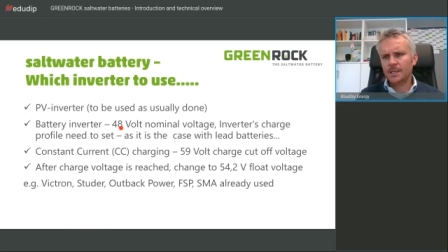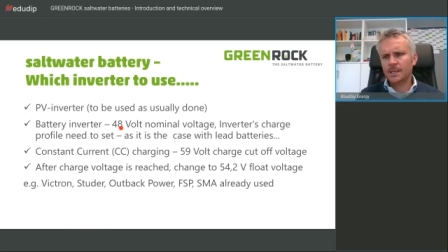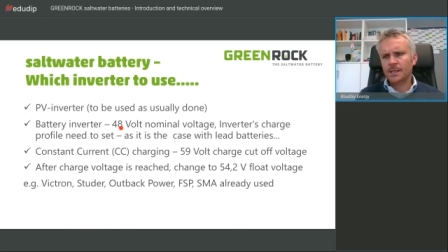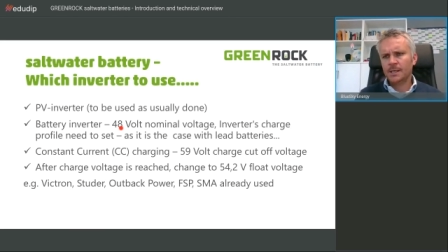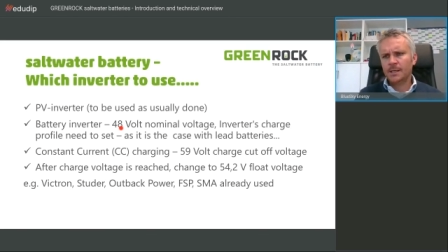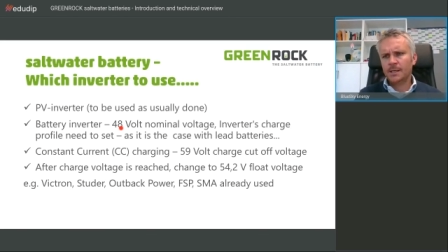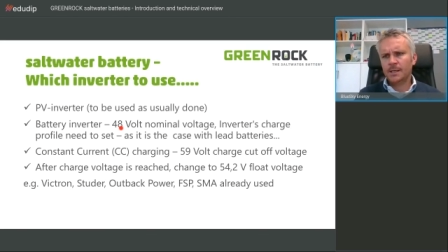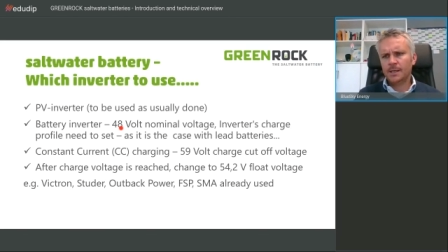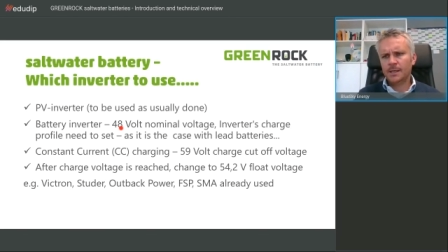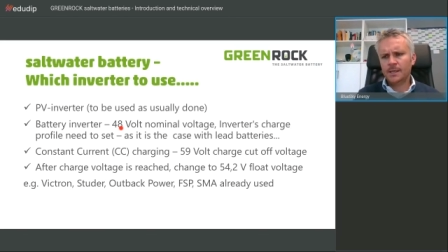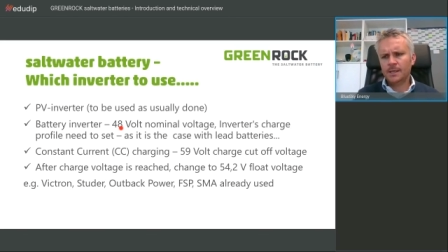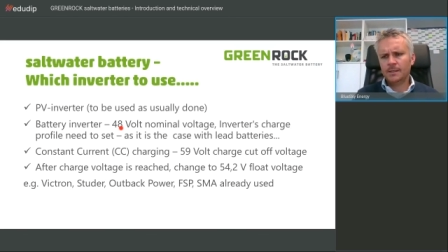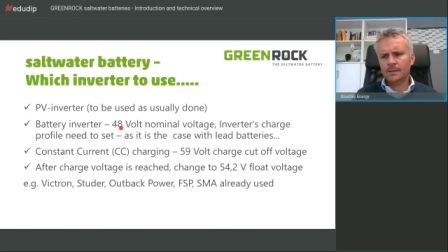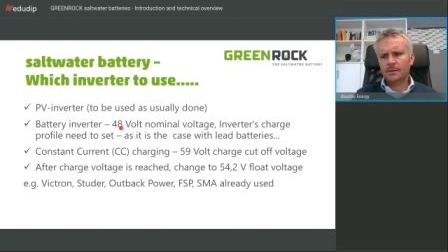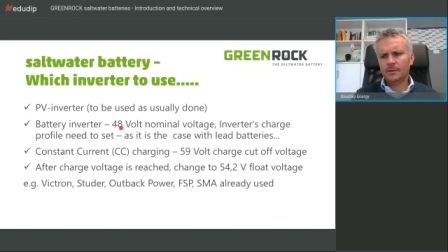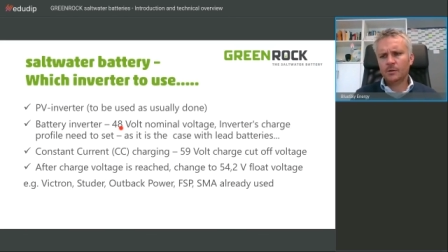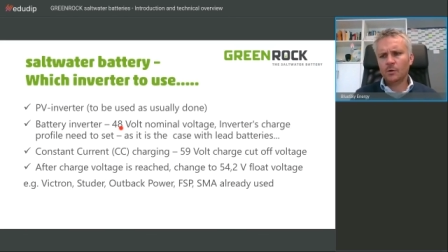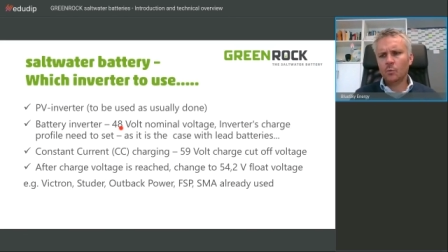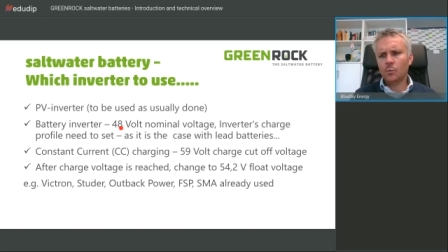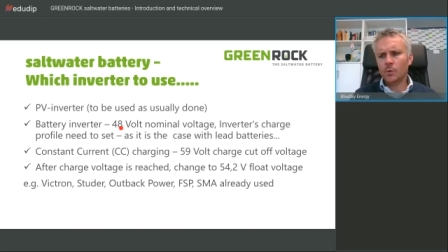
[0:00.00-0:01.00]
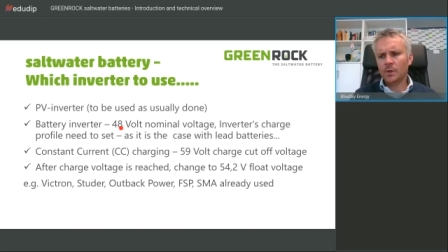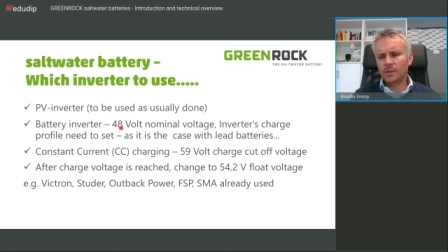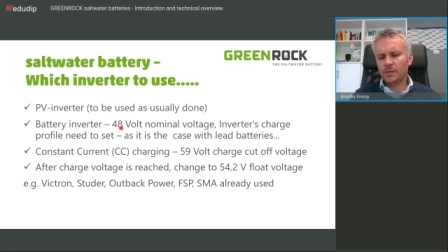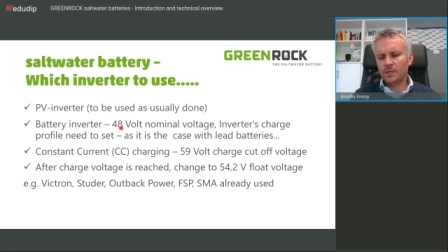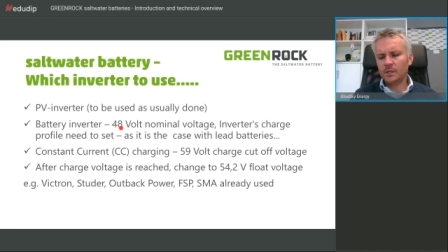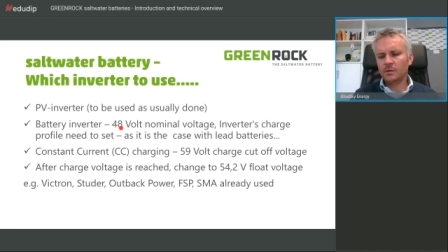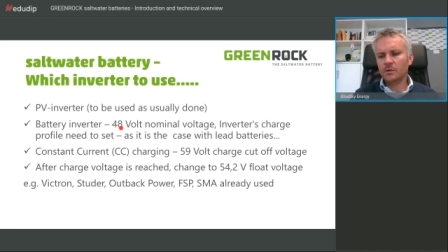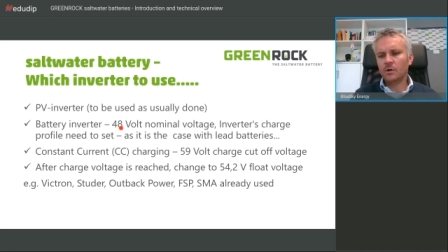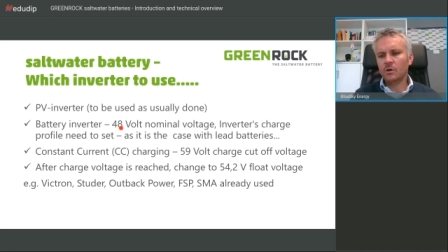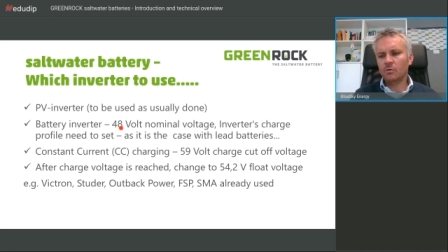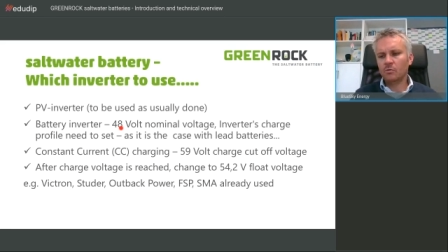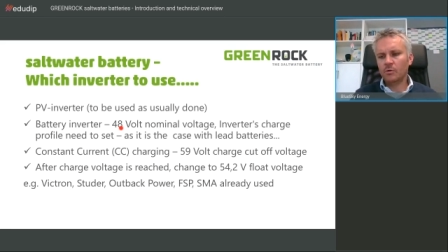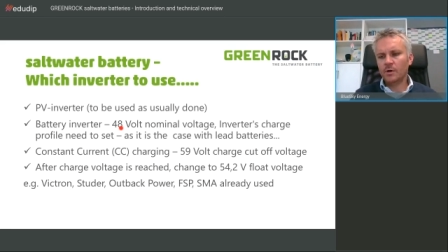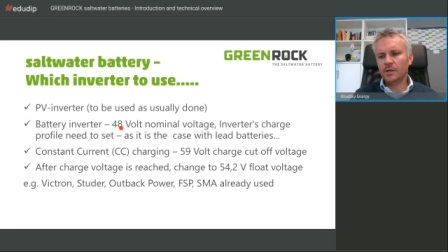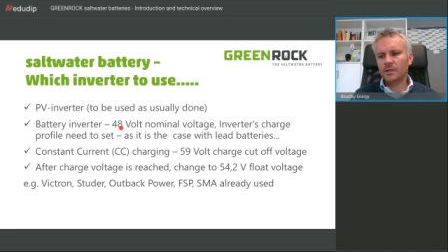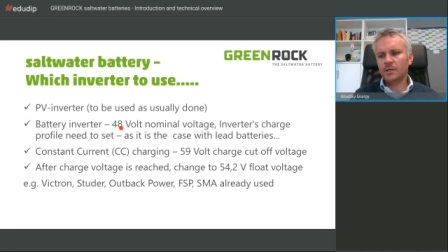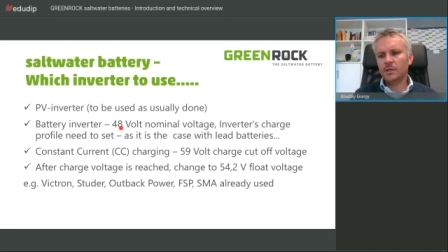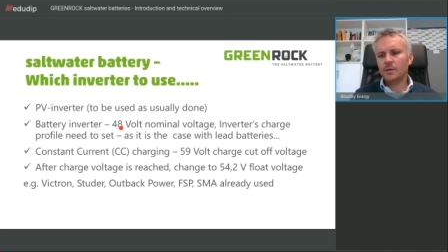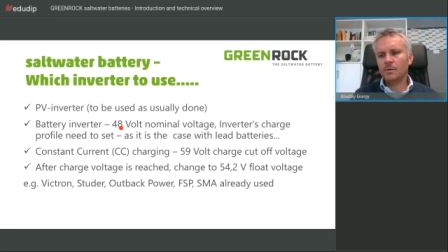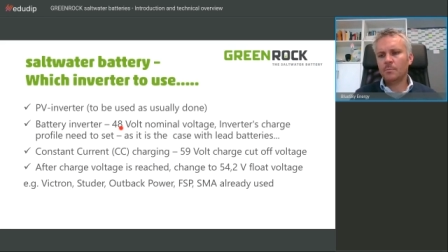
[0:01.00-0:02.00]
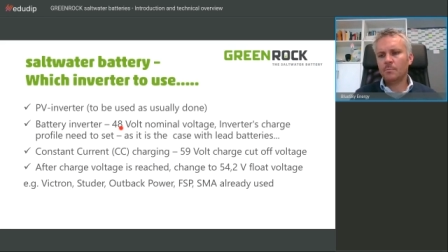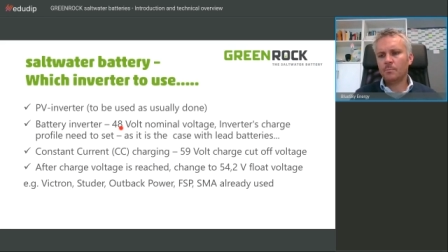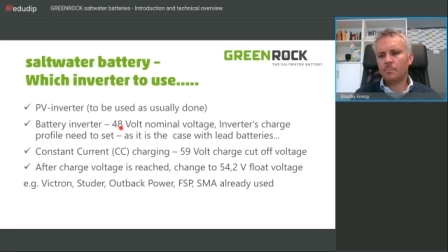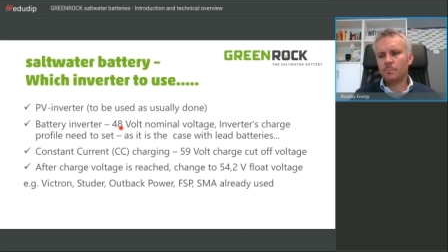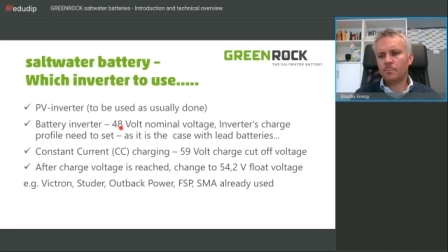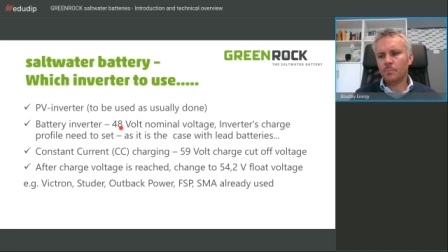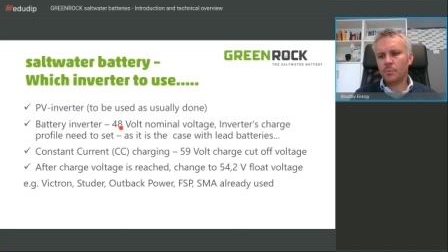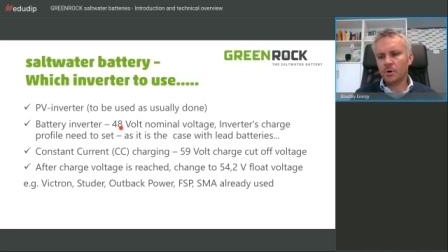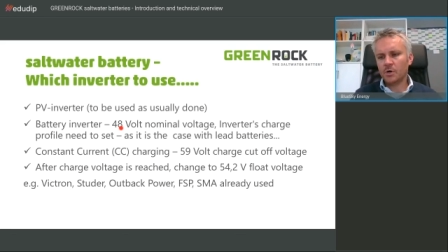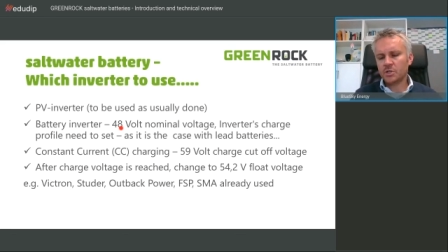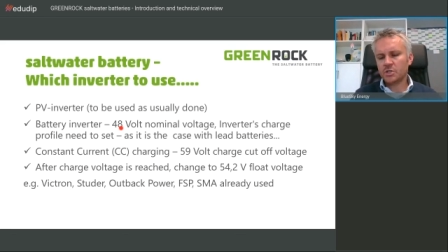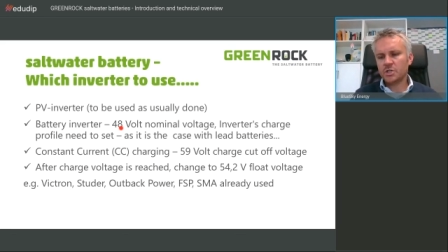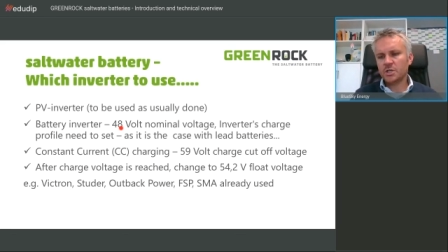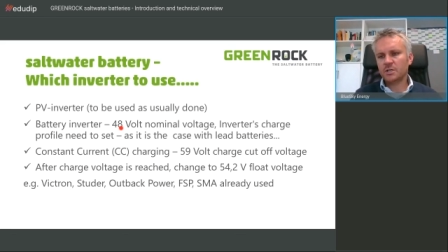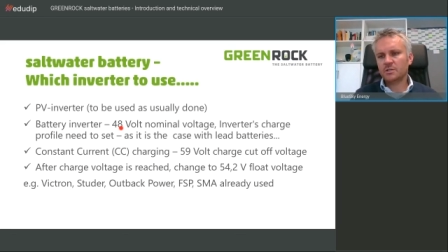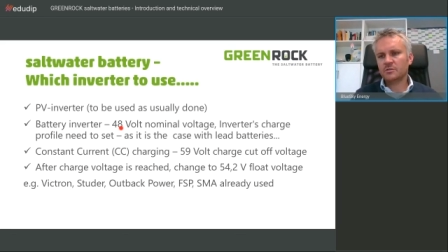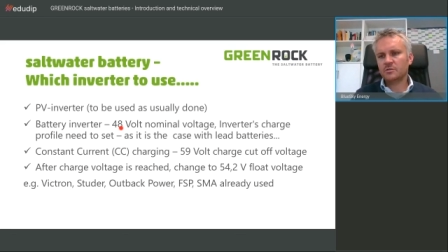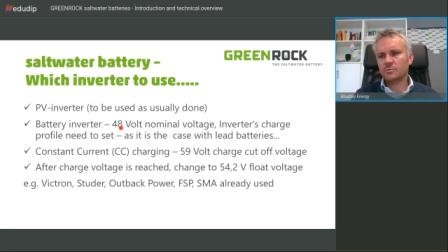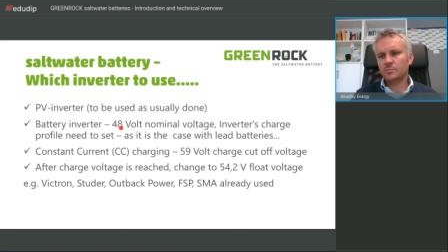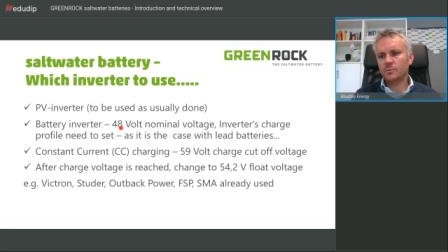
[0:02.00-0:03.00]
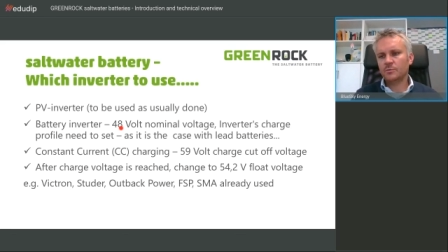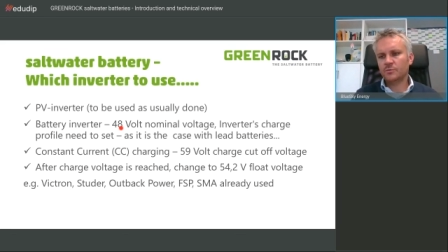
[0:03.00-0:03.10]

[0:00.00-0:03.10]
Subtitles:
projects with Studa. So from that end,